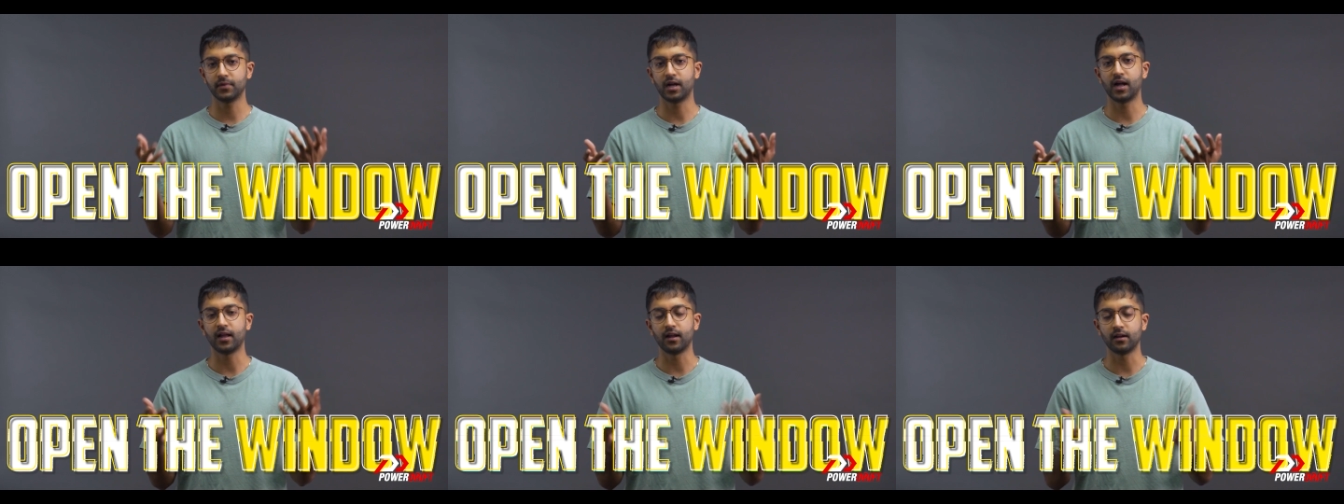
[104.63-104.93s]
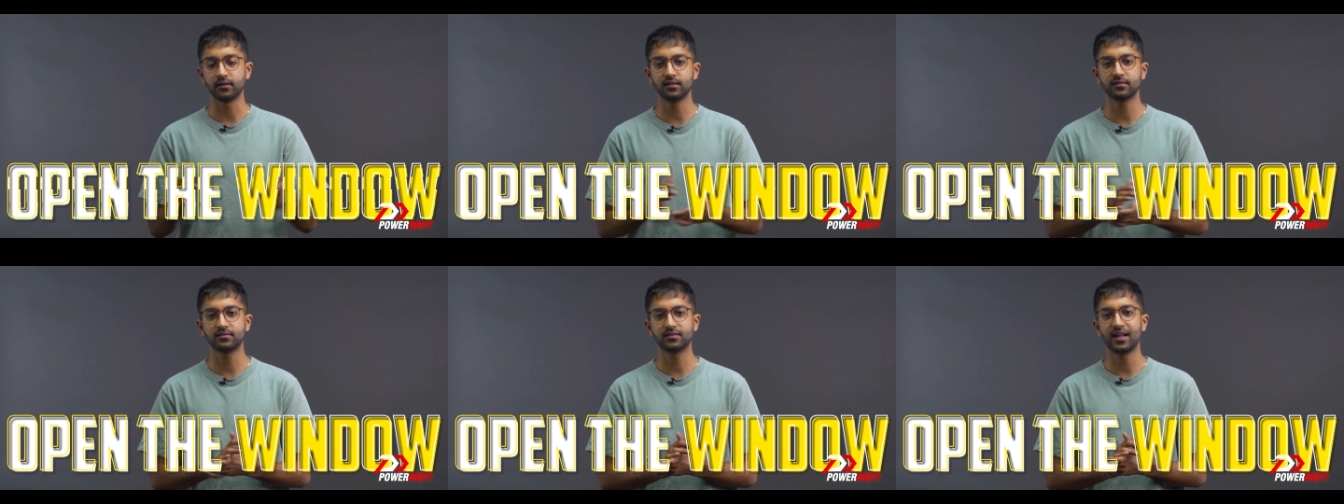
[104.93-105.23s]
I
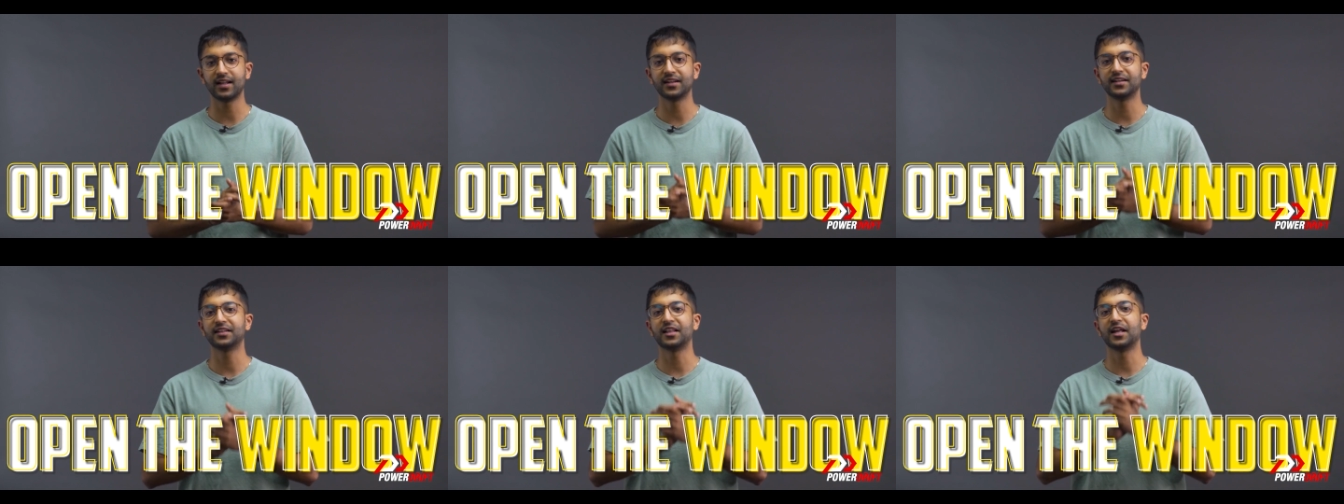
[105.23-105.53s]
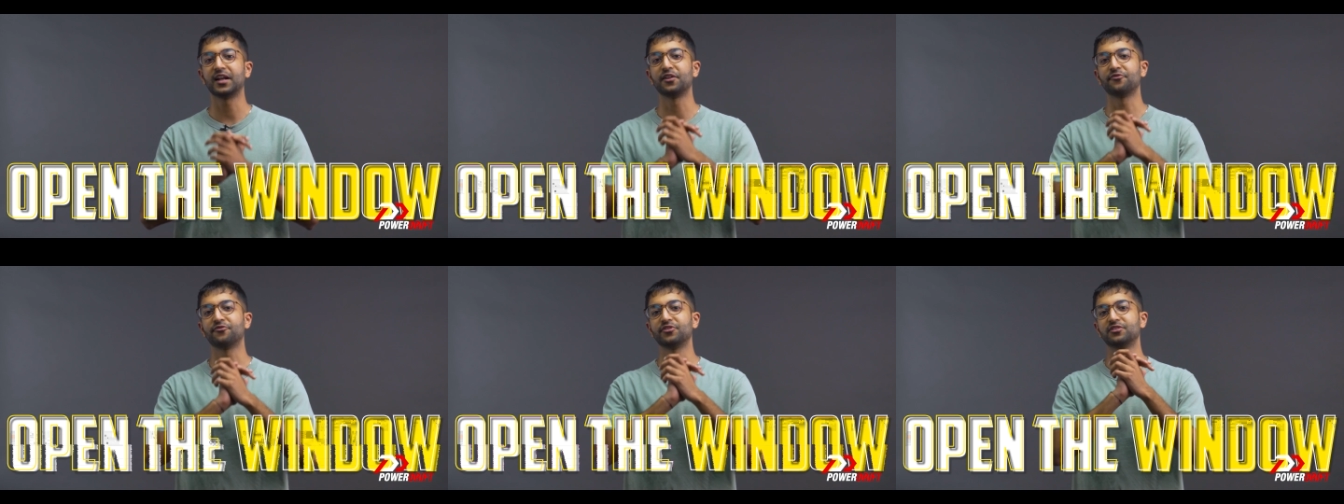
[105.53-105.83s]
understand
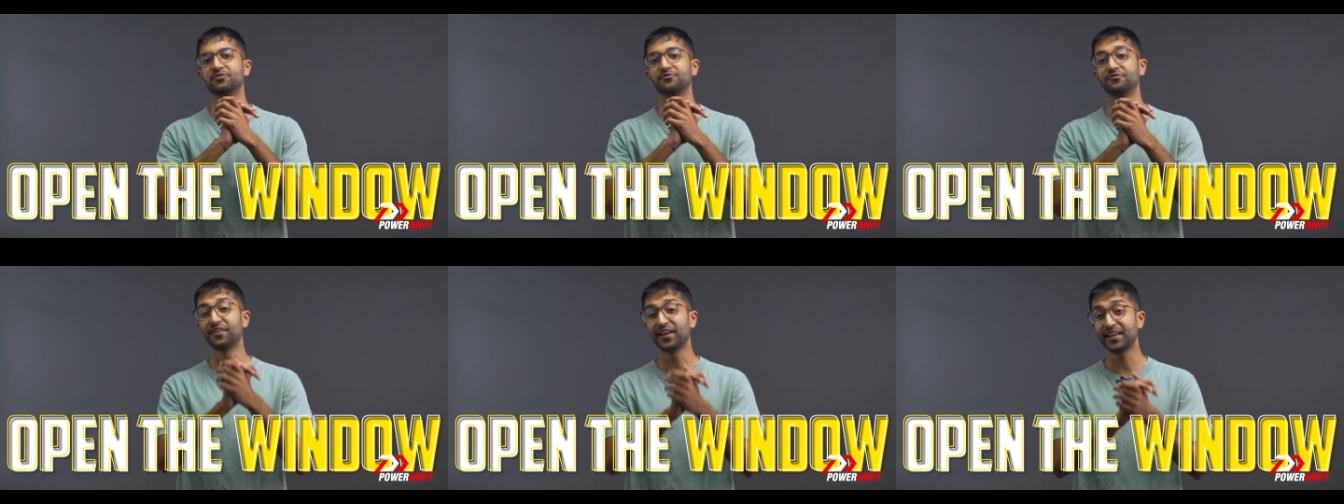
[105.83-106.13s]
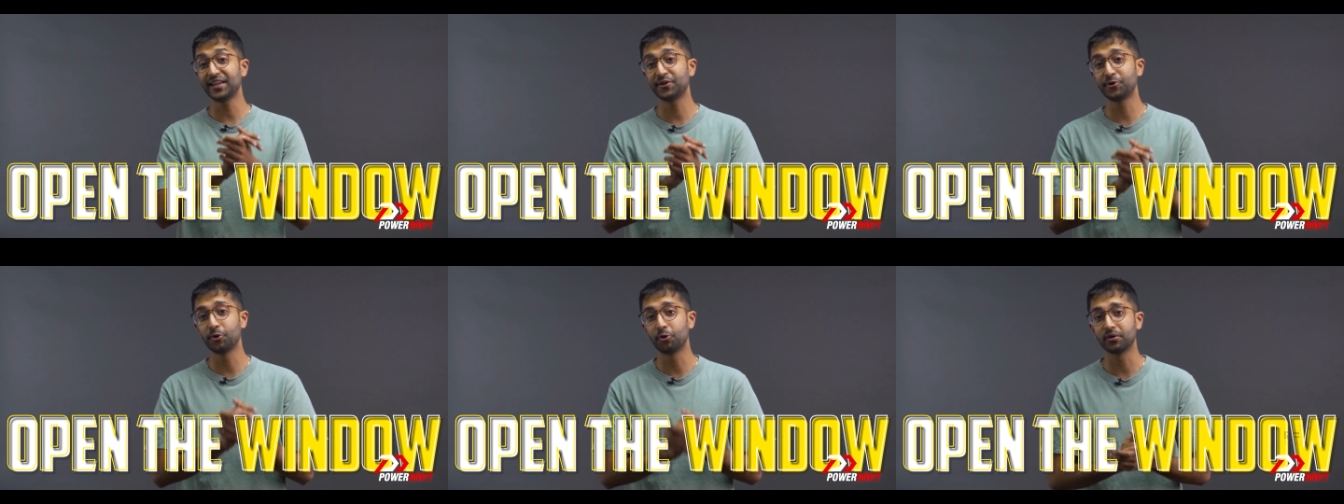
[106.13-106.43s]
that if it's
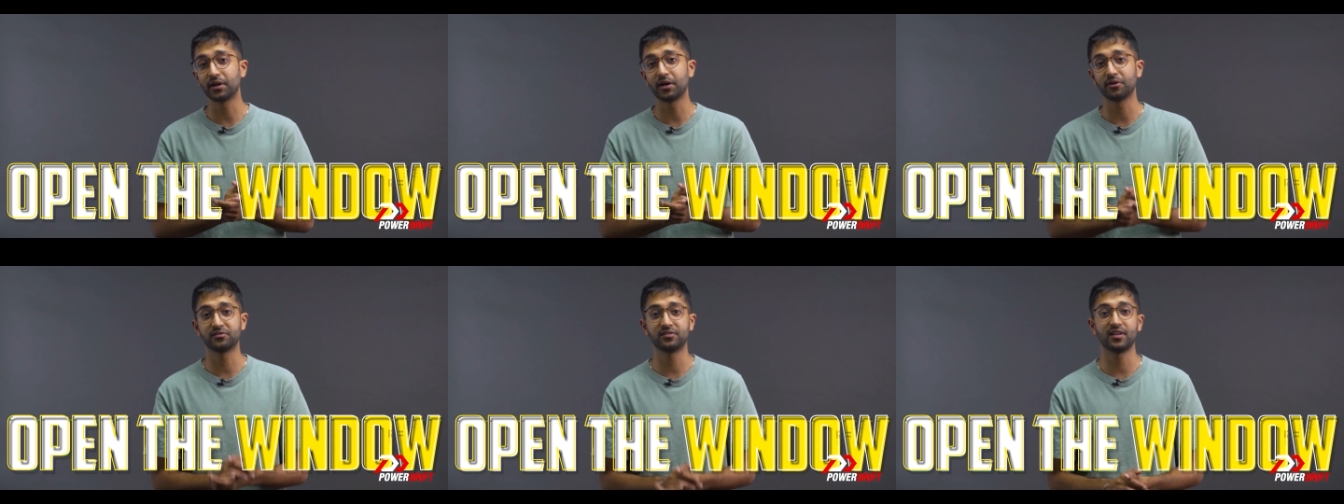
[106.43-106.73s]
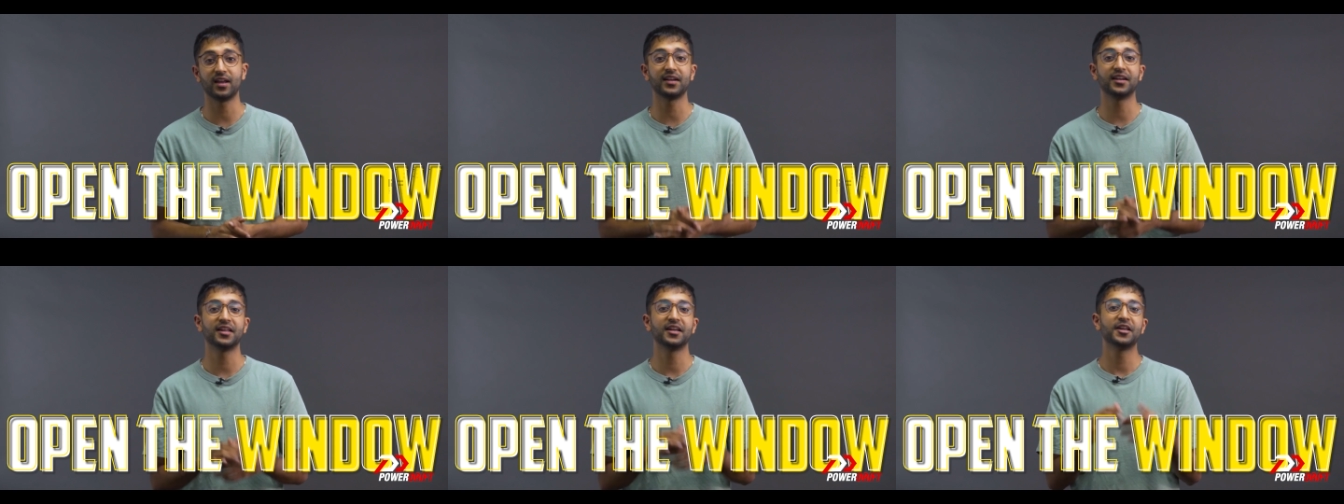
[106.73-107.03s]
very cold
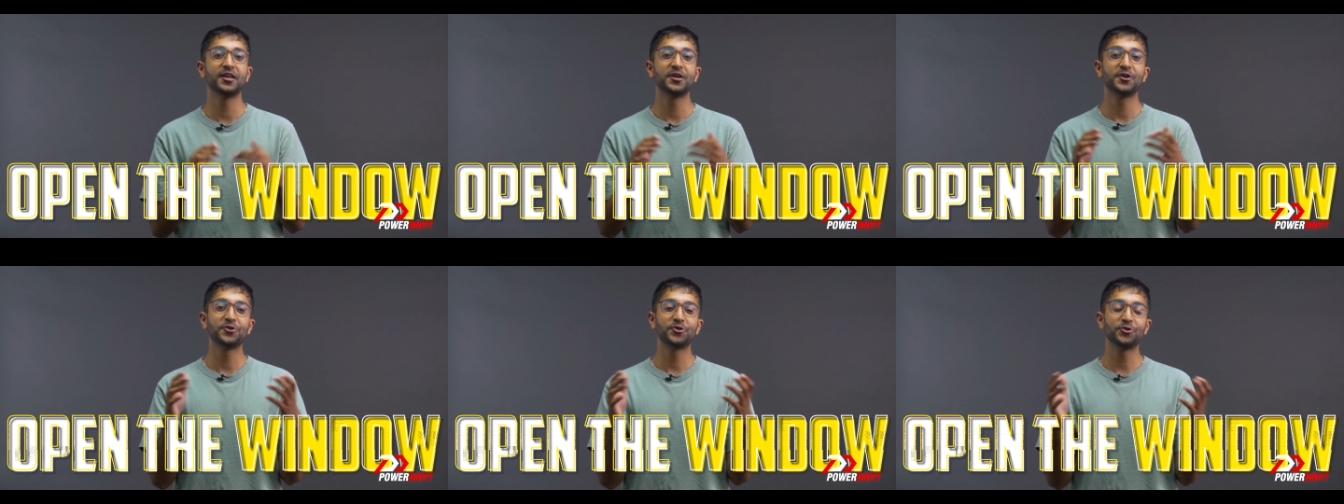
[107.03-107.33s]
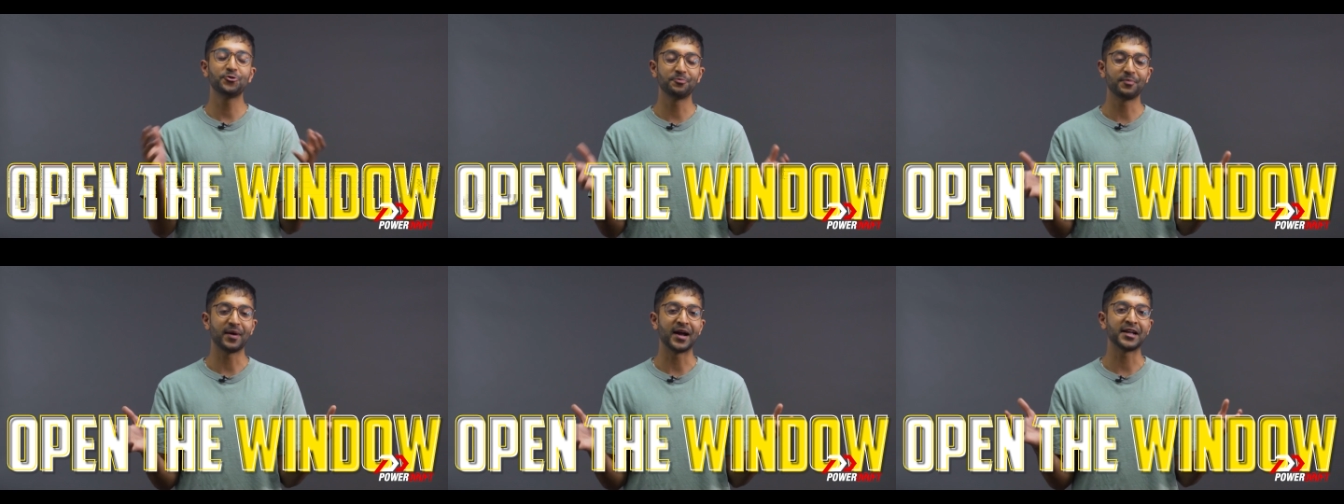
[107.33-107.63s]
outside,
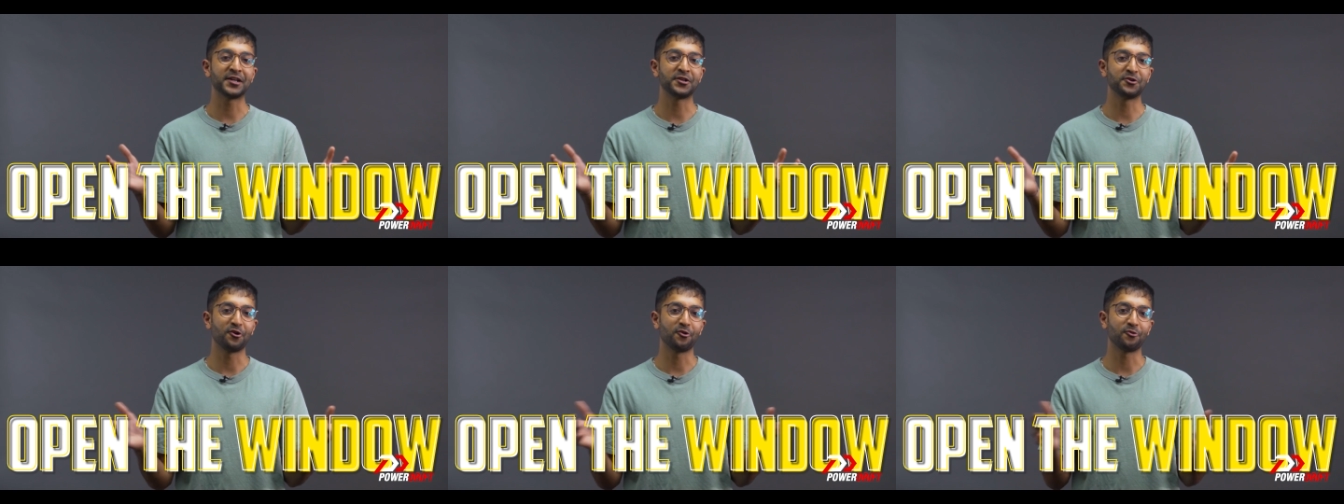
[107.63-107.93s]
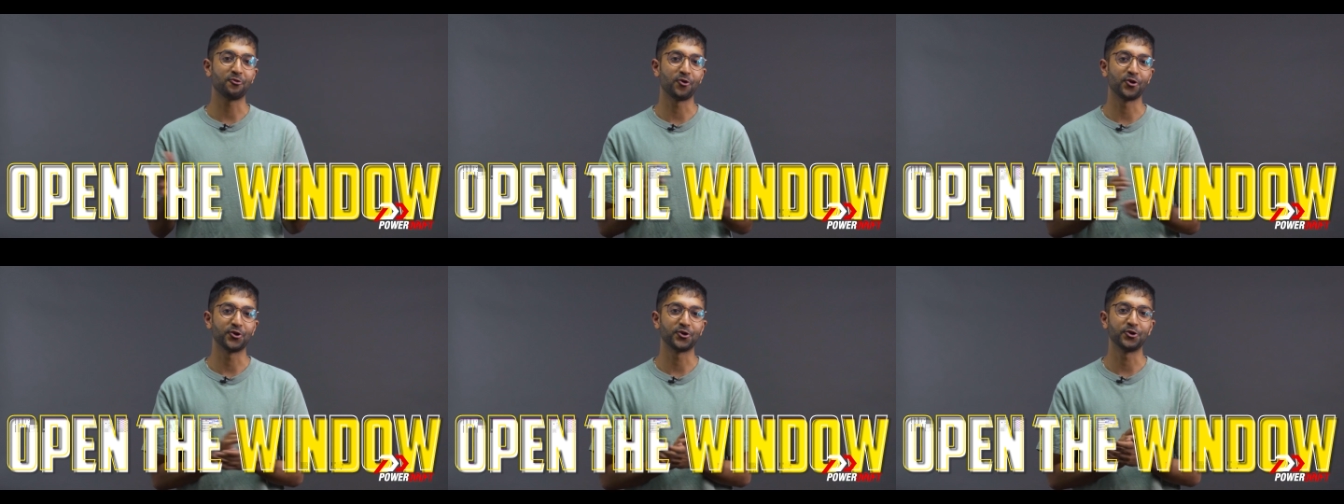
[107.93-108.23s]
you might
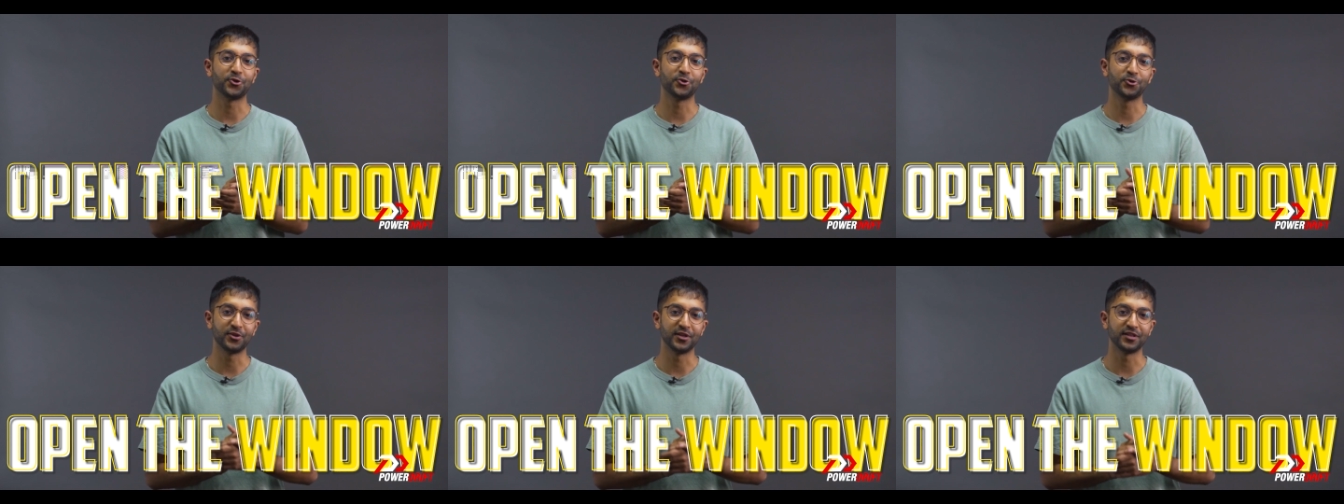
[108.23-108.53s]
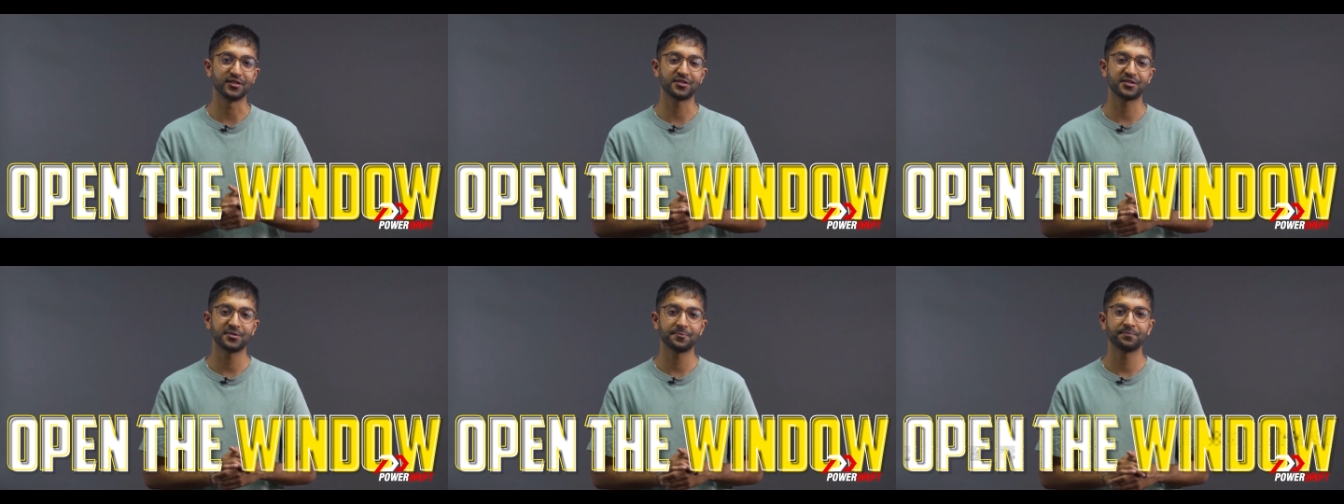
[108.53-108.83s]
not want to do
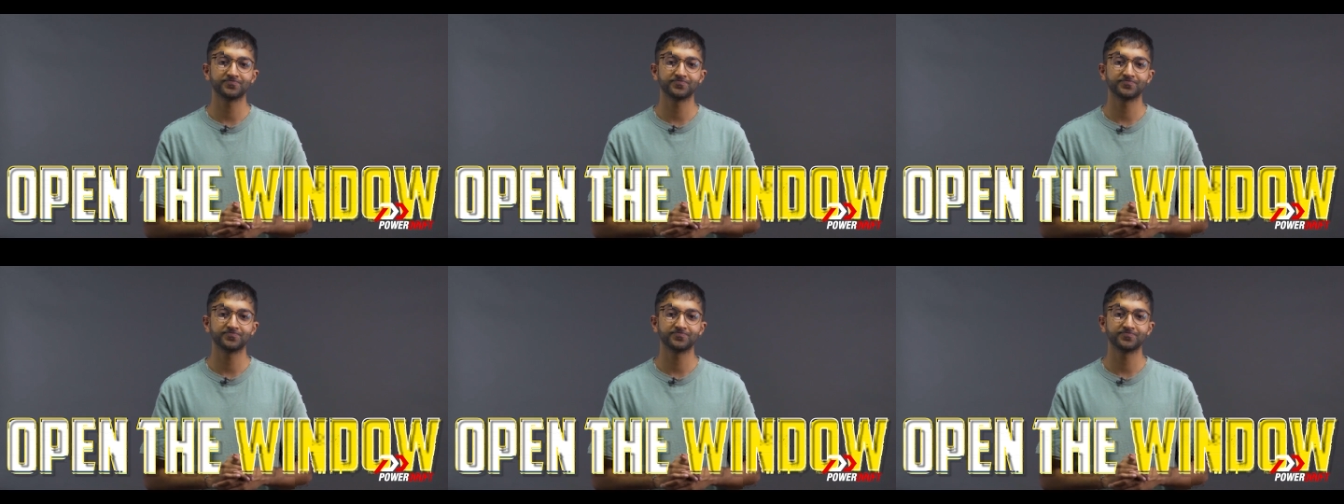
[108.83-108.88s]
this.